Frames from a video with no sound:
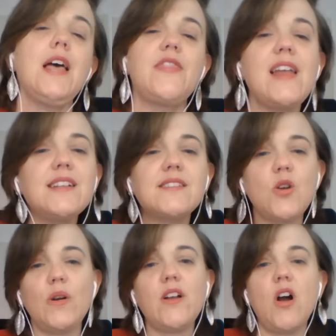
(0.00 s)
Then it's
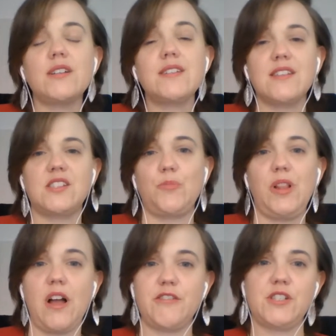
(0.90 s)
going on to the
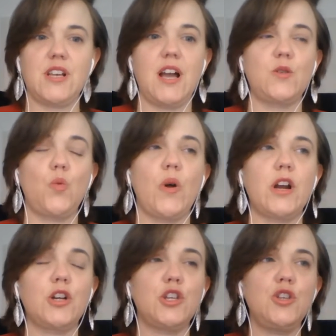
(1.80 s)
supplier side
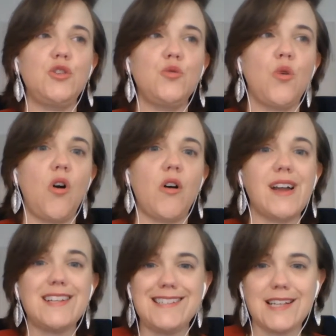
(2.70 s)
where you are
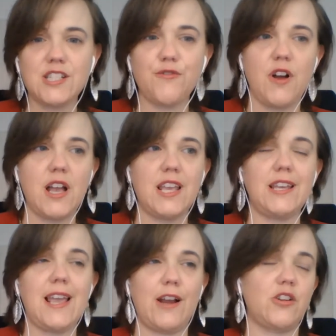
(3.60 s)

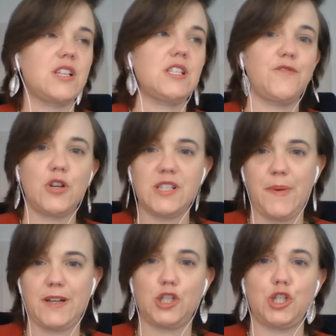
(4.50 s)
identifying areas of your
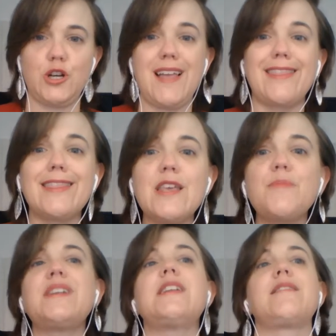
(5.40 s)
expenditure and
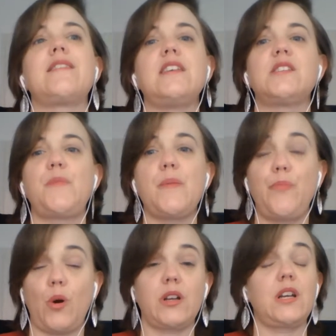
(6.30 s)
limiting these by
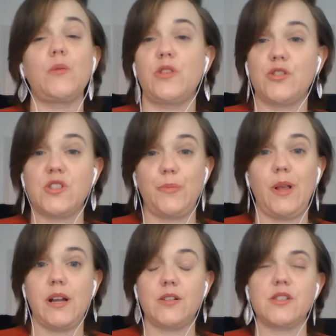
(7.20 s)
bargaining with your
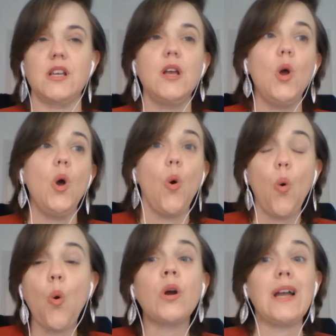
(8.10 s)
suppliers
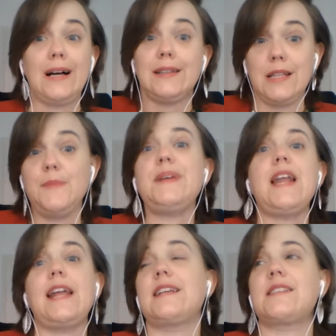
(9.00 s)
or
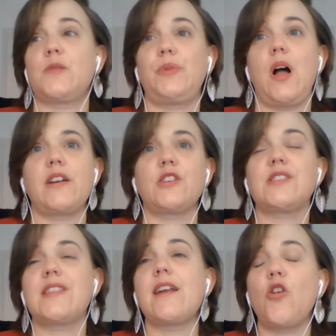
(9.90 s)
eliminating suppliers
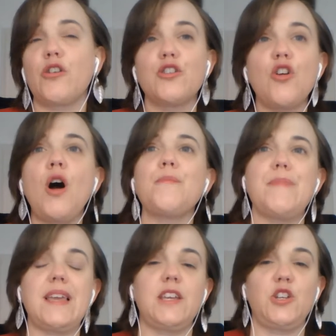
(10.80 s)
that are not
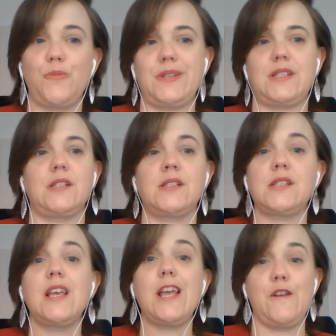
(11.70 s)
making your
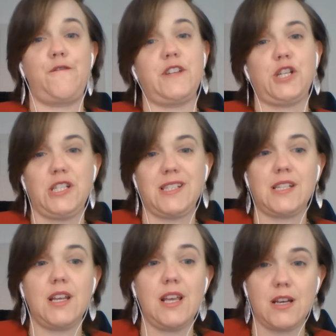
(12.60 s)
business
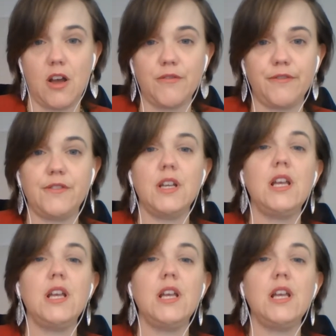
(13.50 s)
efficient enough.